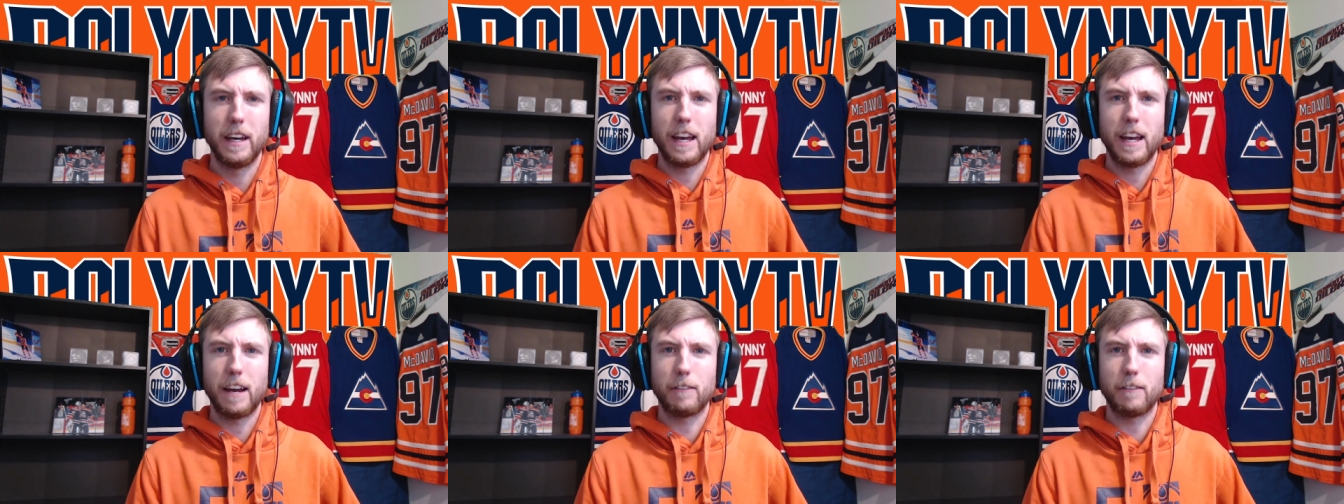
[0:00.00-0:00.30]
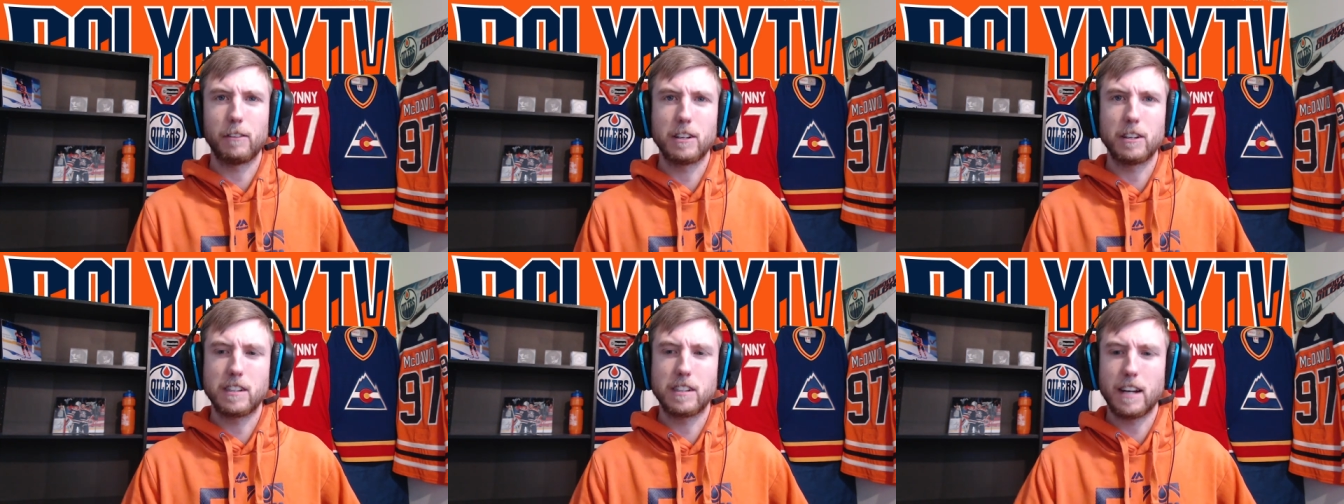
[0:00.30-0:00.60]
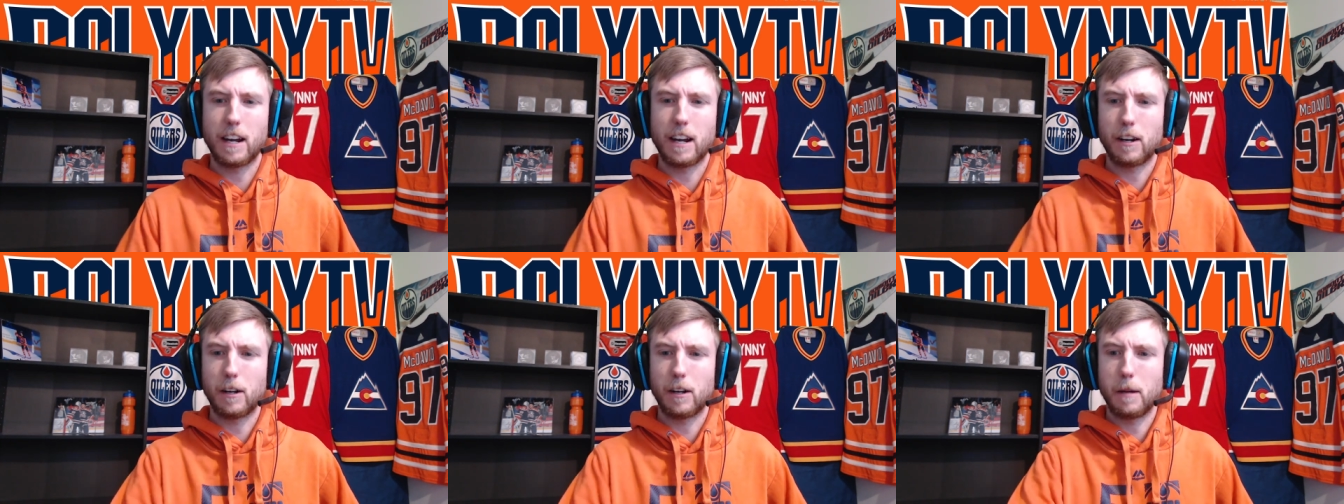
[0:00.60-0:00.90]
every
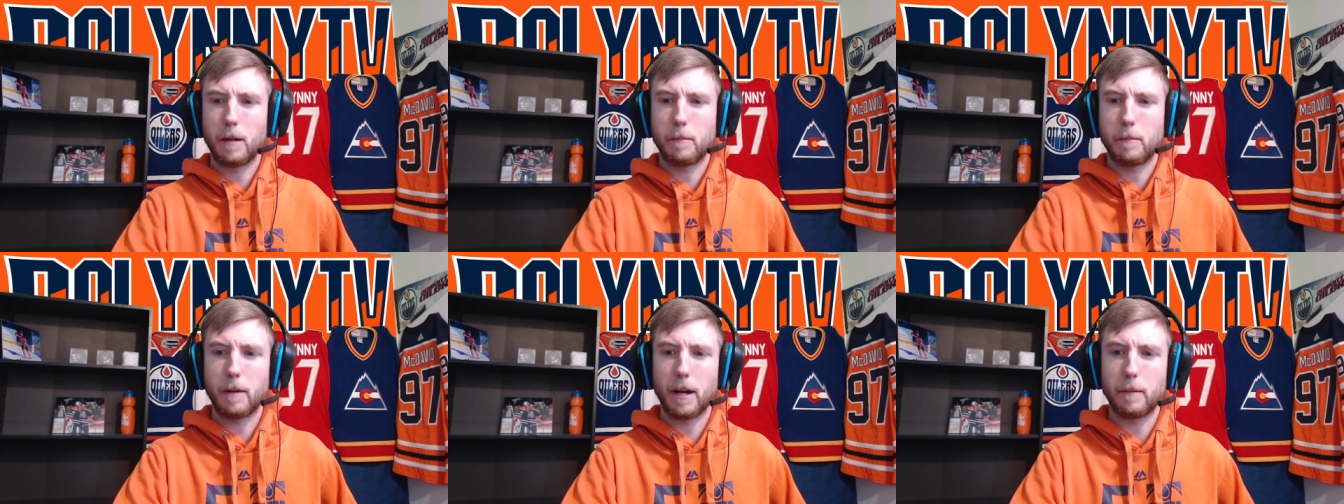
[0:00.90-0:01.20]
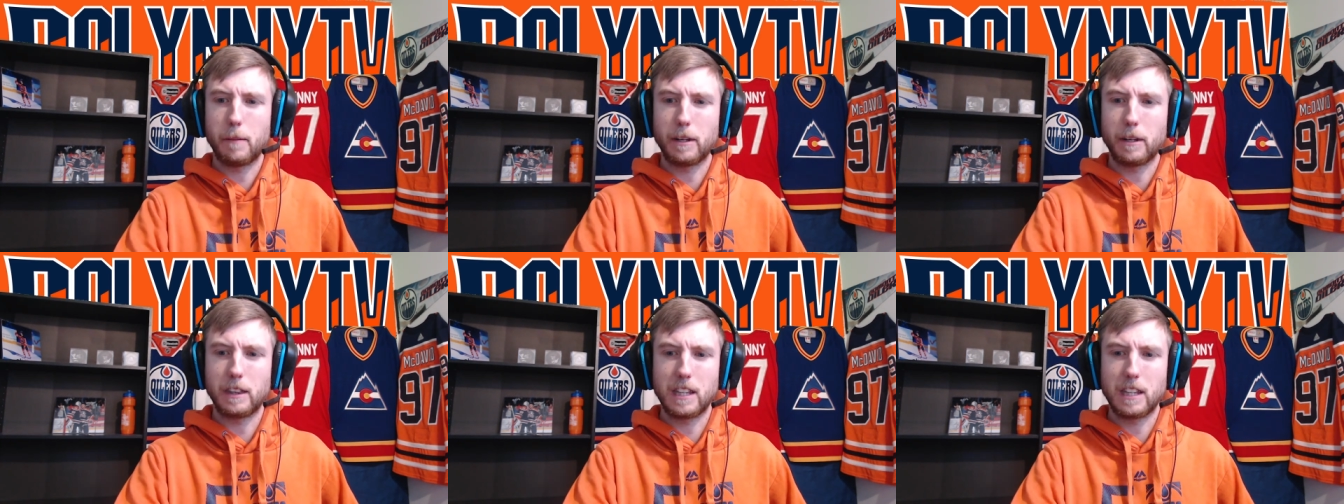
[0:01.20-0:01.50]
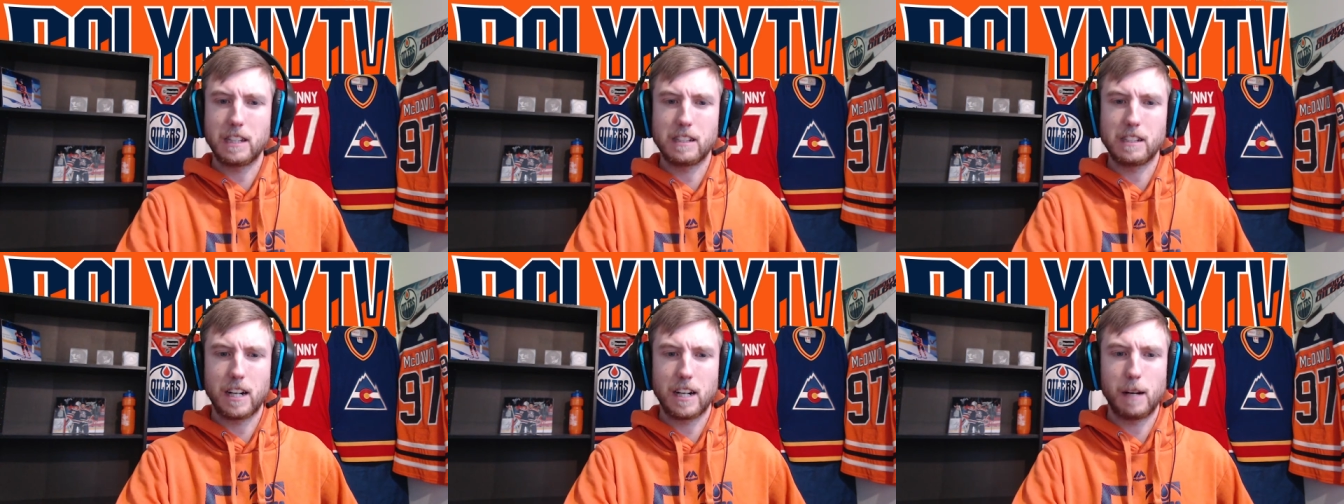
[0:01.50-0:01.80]
Saturday by about
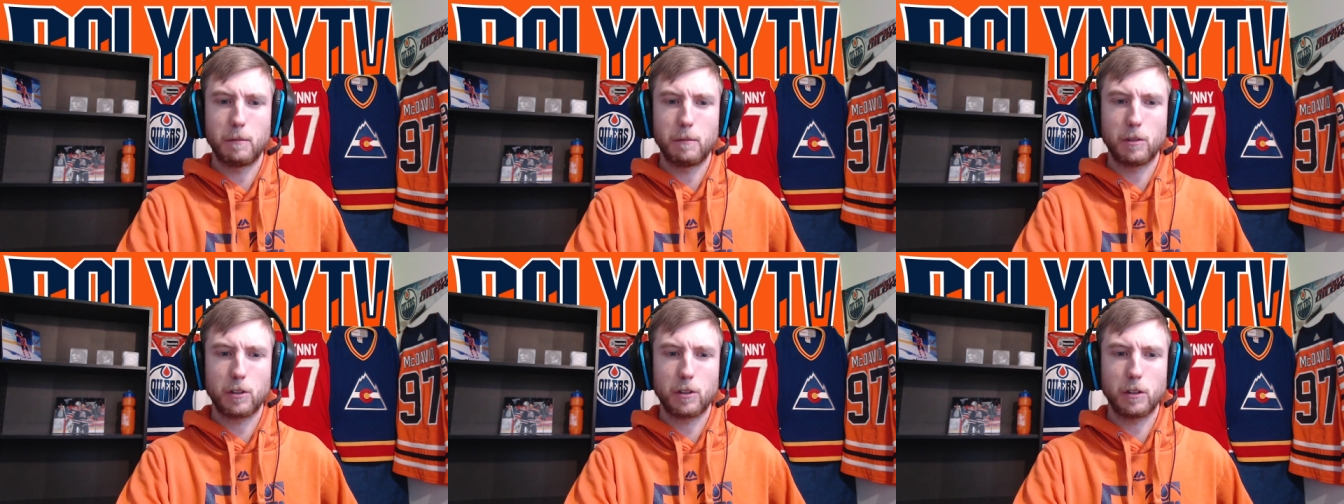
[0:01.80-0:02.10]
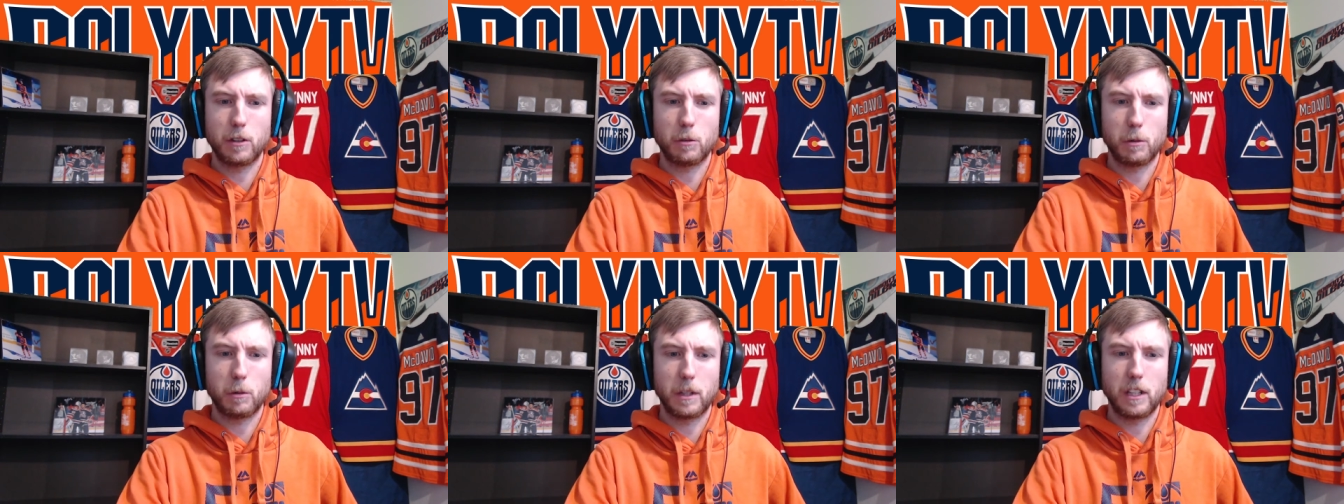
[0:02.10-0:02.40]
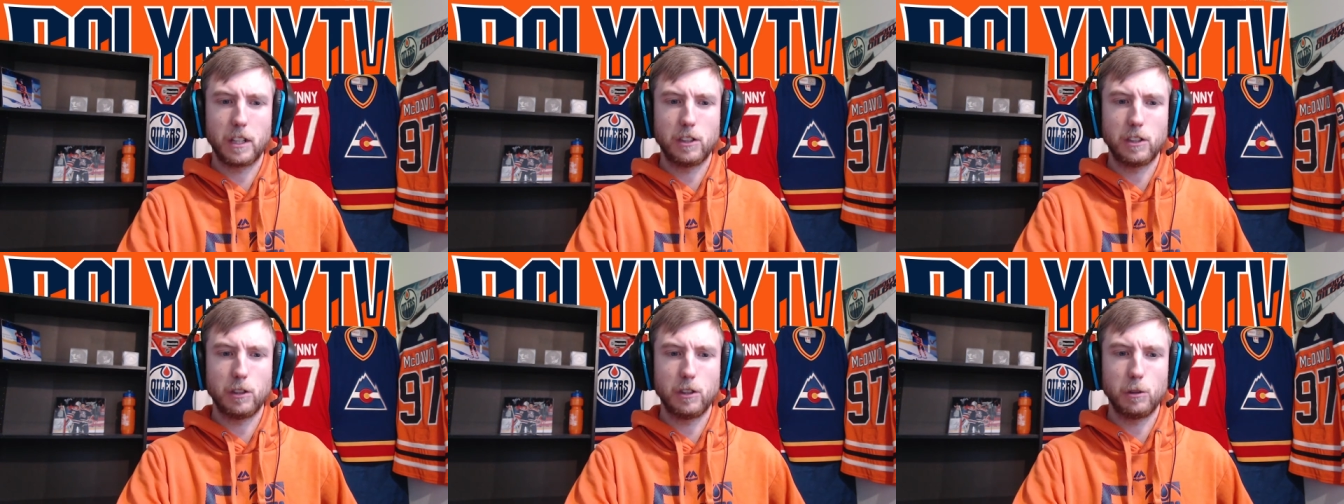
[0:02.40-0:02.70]
this time,
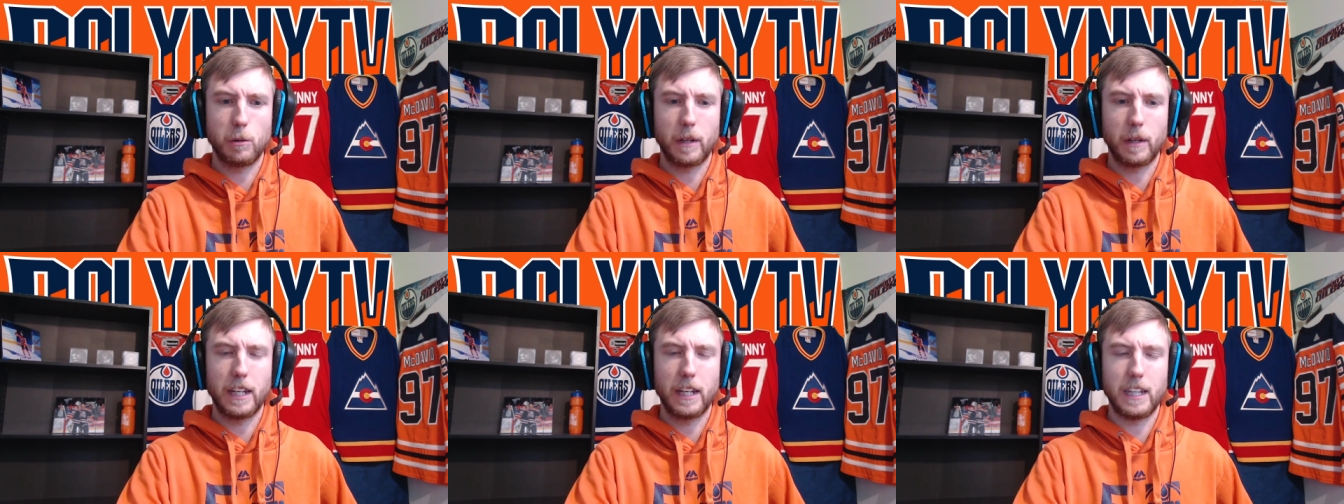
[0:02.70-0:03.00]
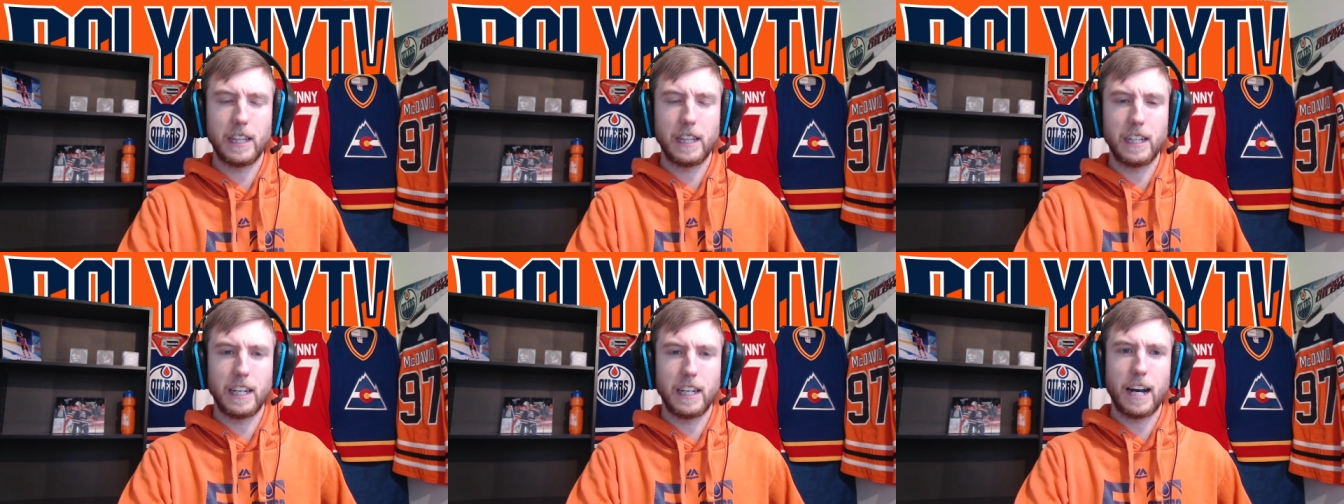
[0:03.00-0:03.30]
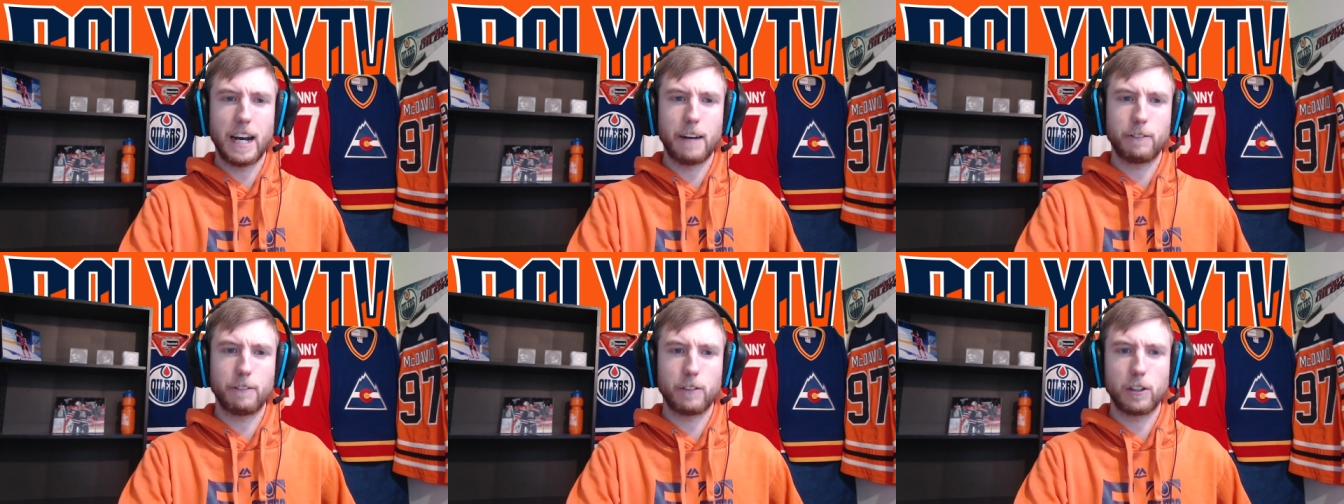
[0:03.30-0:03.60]
3:22 in the
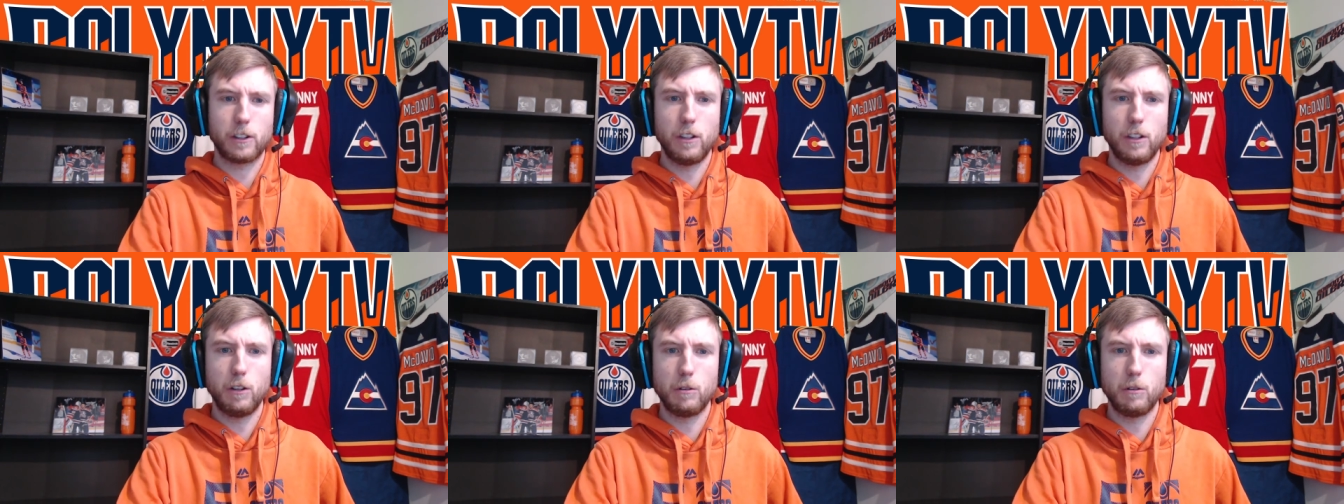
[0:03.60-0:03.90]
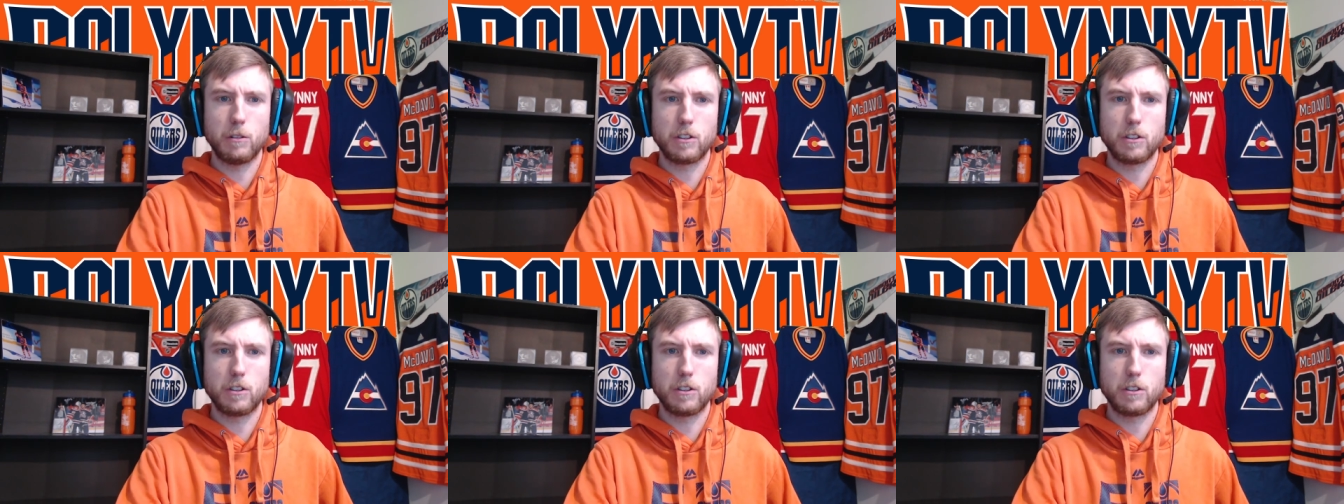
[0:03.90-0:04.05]
afternoon.